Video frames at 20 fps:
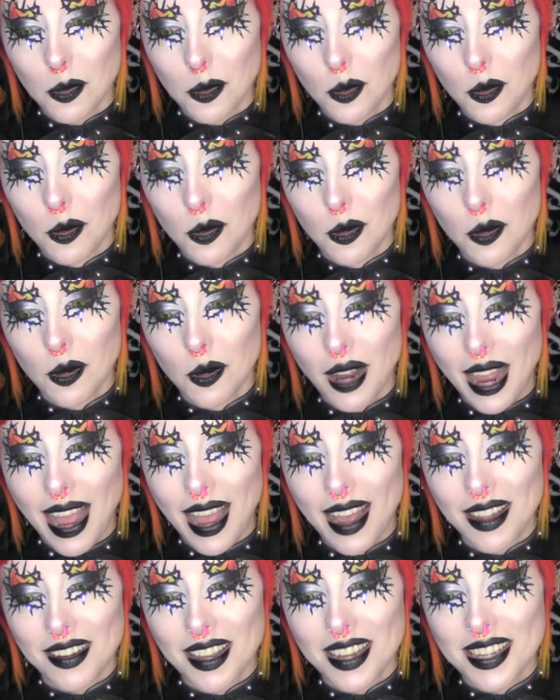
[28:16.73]
or
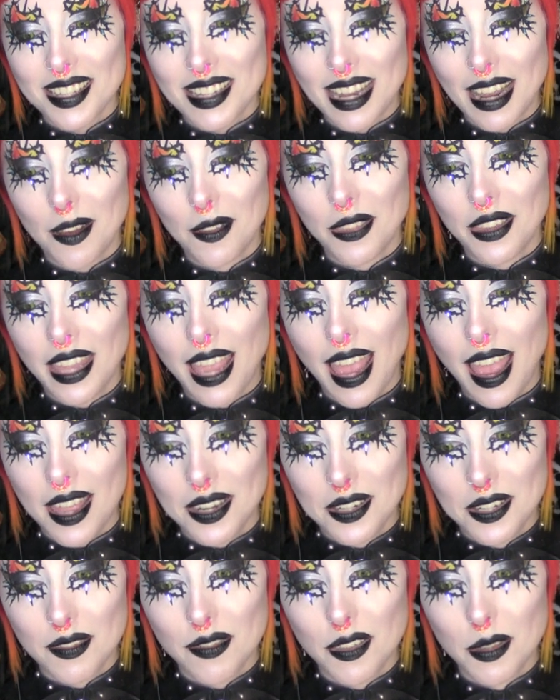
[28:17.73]
had I sat on the
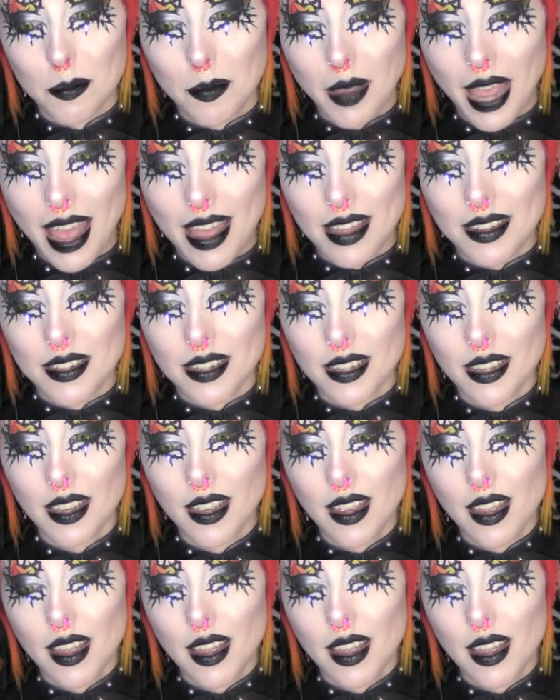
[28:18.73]
edge of the bed